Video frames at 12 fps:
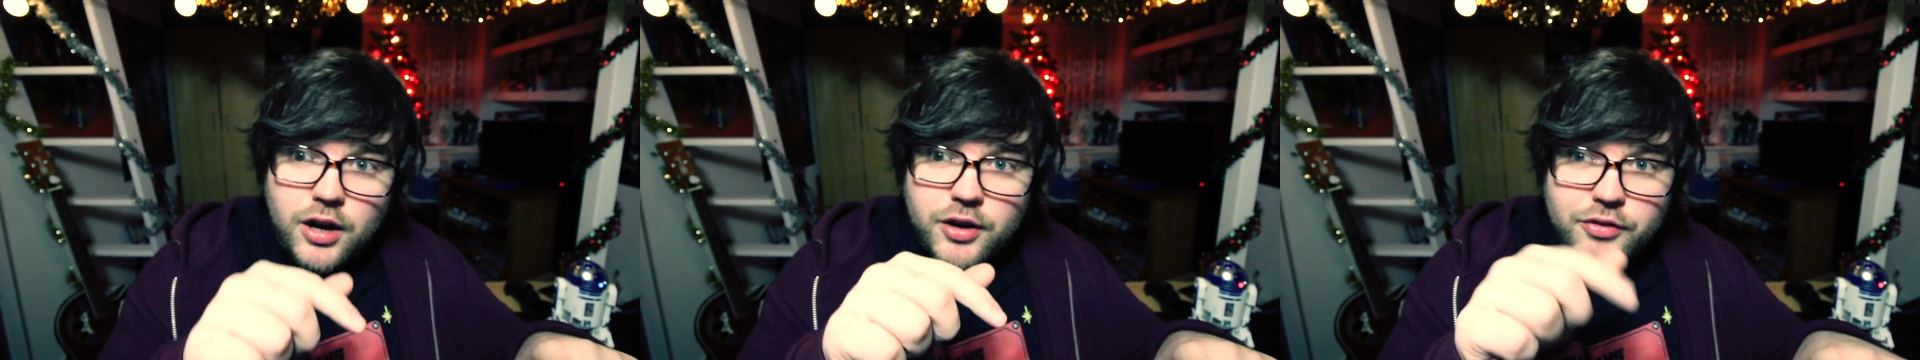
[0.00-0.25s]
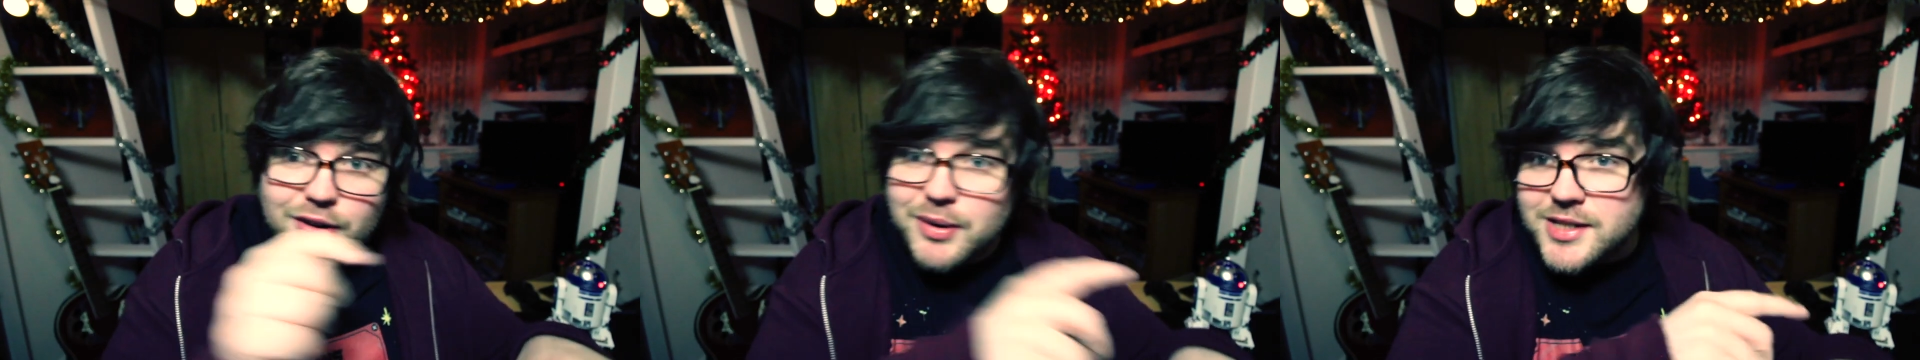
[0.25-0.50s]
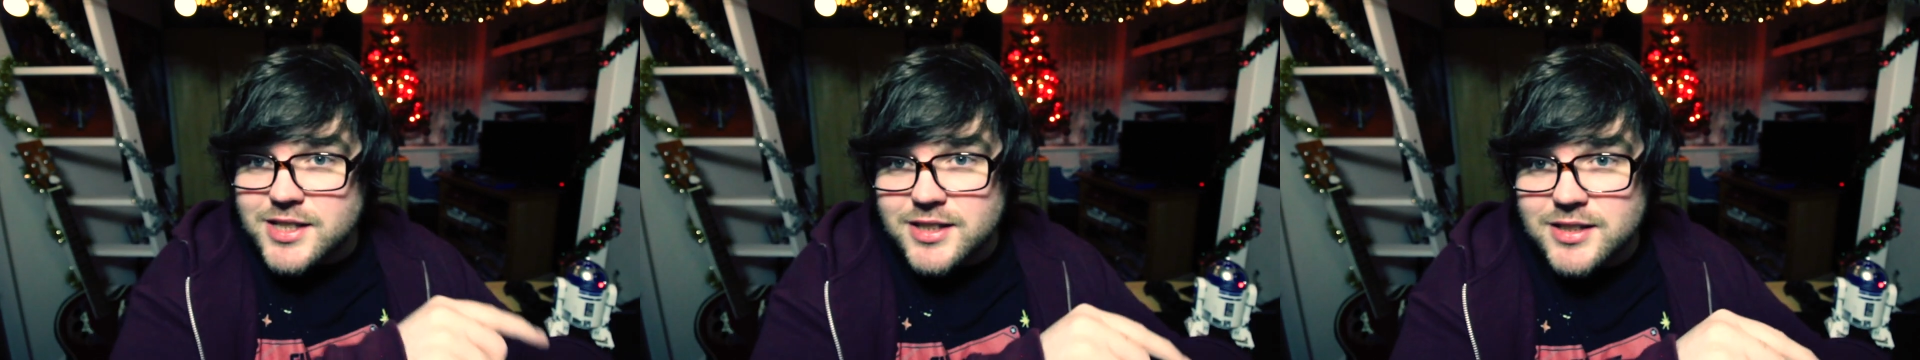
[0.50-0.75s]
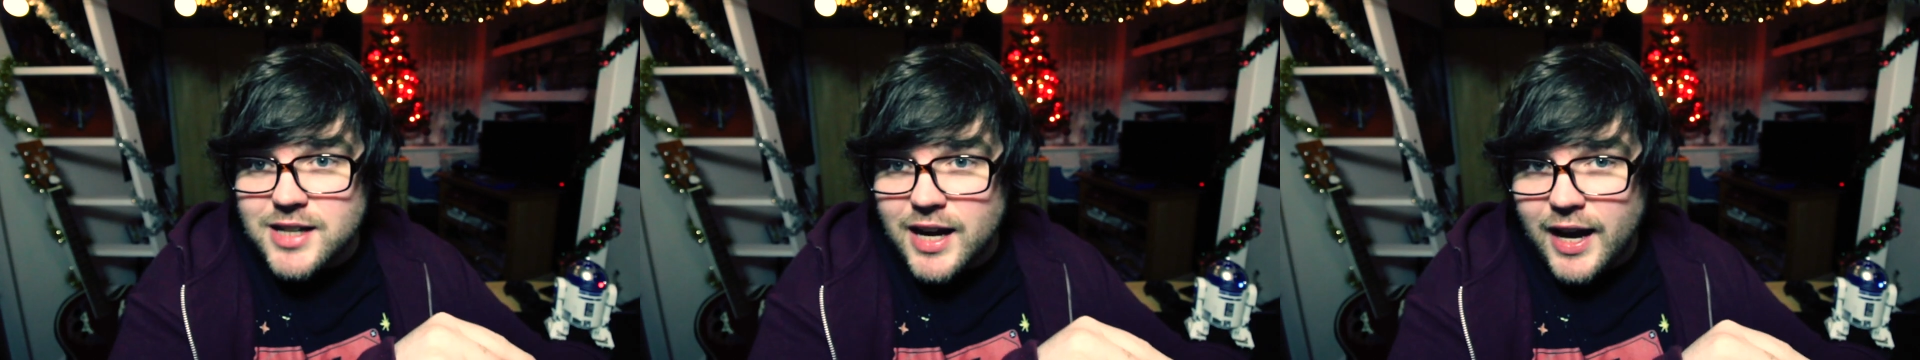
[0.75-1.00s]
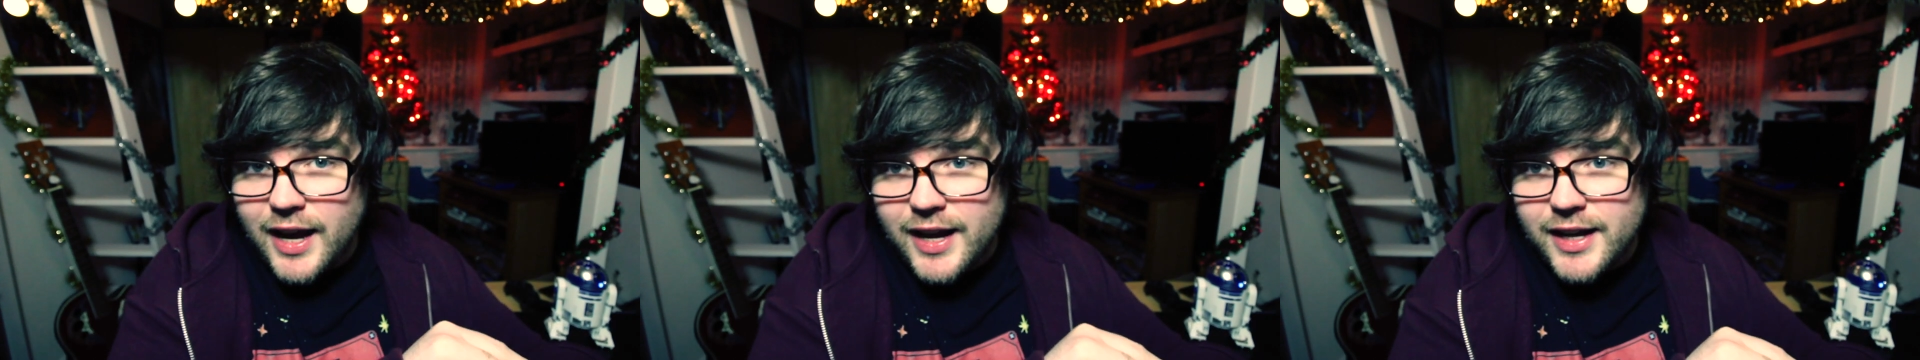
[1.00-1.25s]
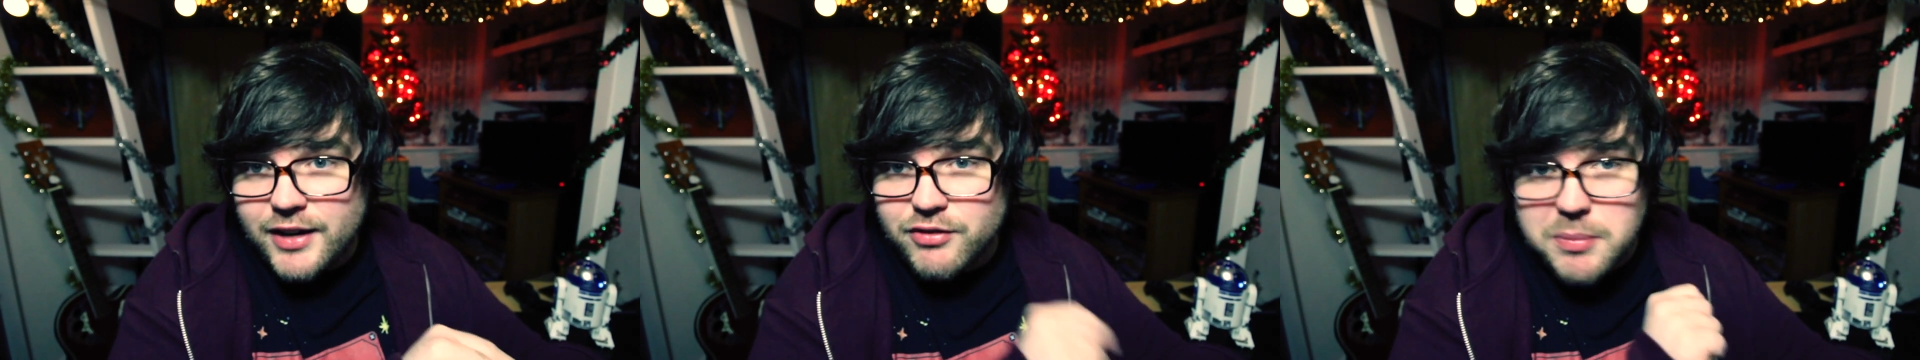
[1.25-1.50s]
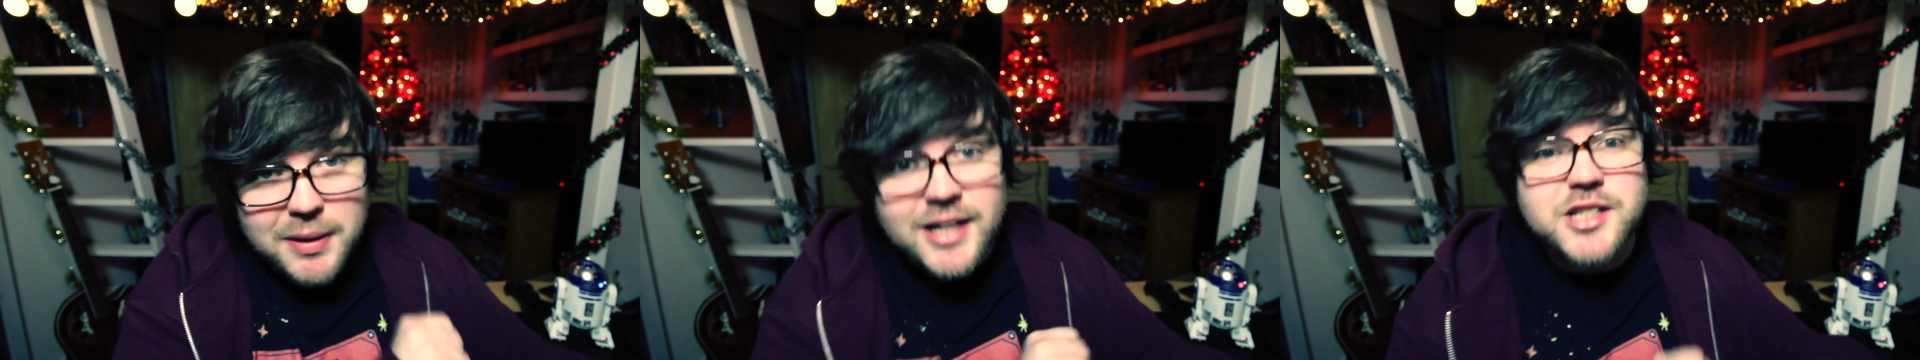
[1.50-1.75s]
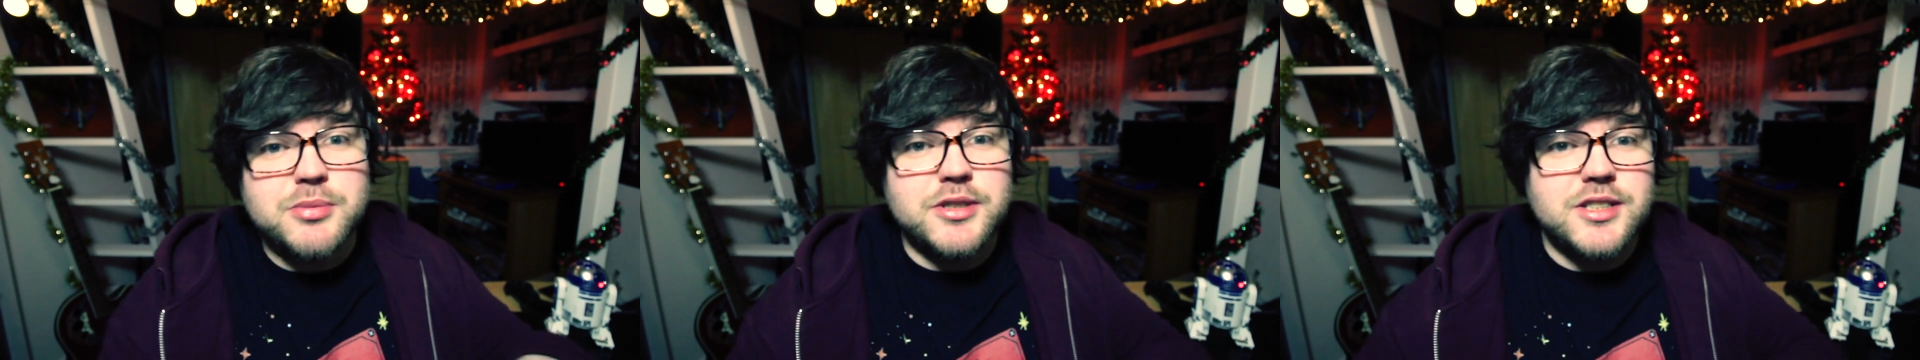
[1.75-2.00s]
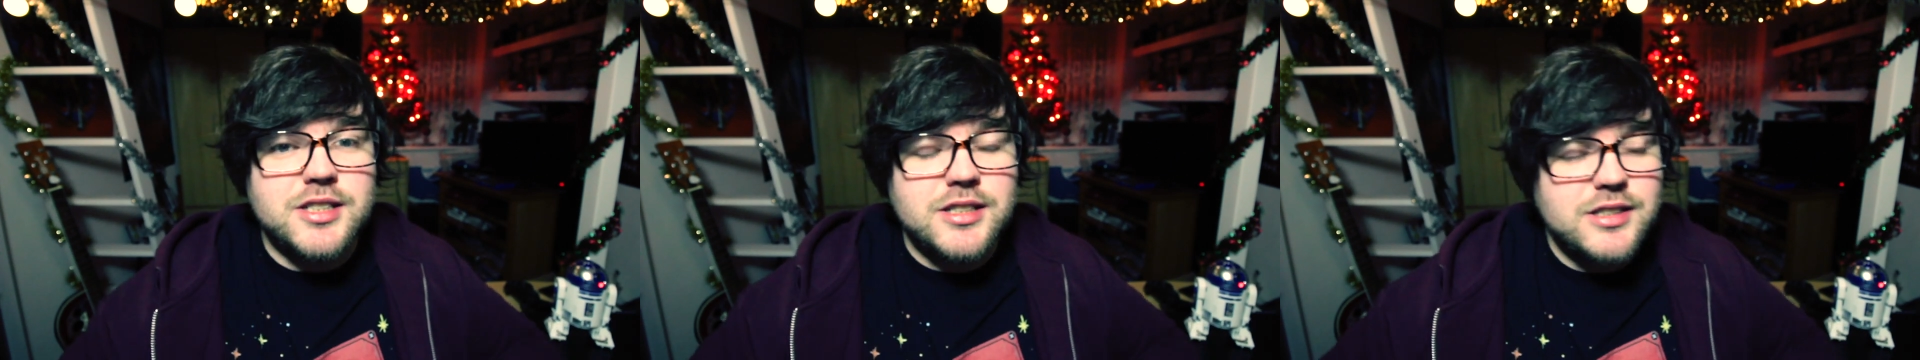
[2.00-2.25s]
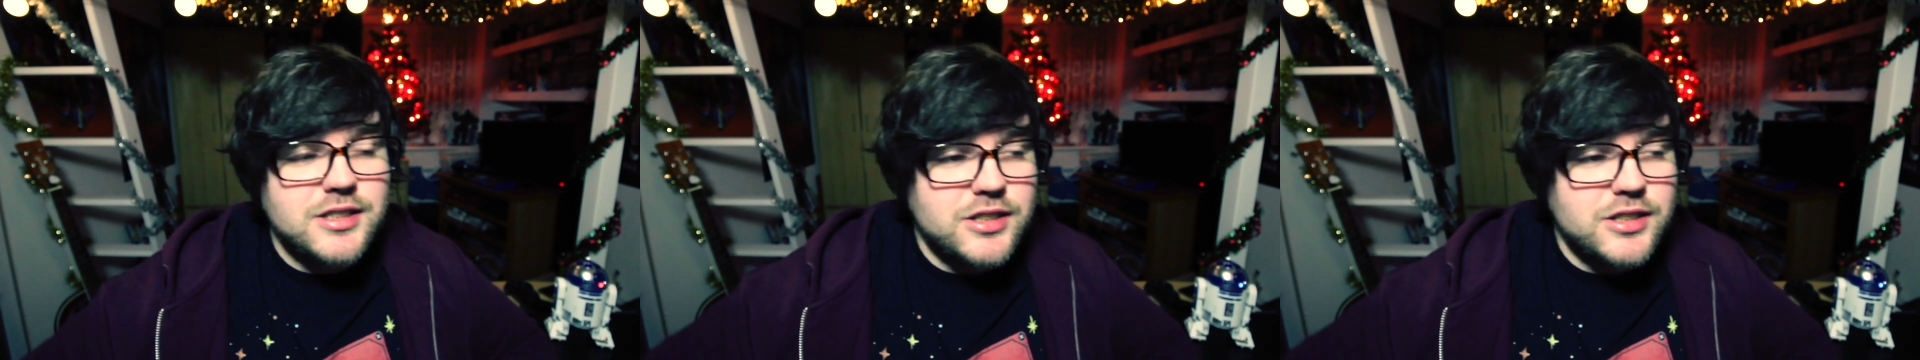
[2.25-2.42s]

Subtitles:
I requested a replacement